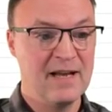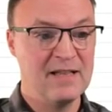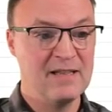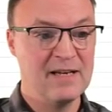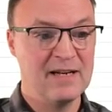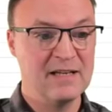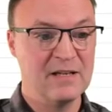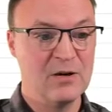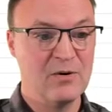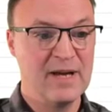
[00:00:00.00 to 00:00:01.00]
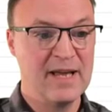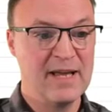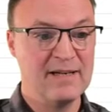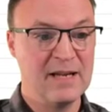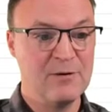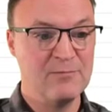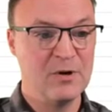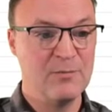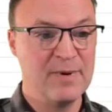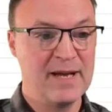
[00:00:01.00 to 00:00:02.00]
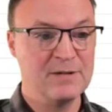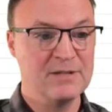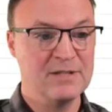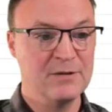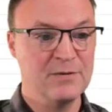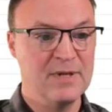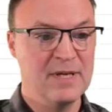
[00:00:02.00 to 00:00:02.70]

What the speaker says: and then I could go ahead and go back to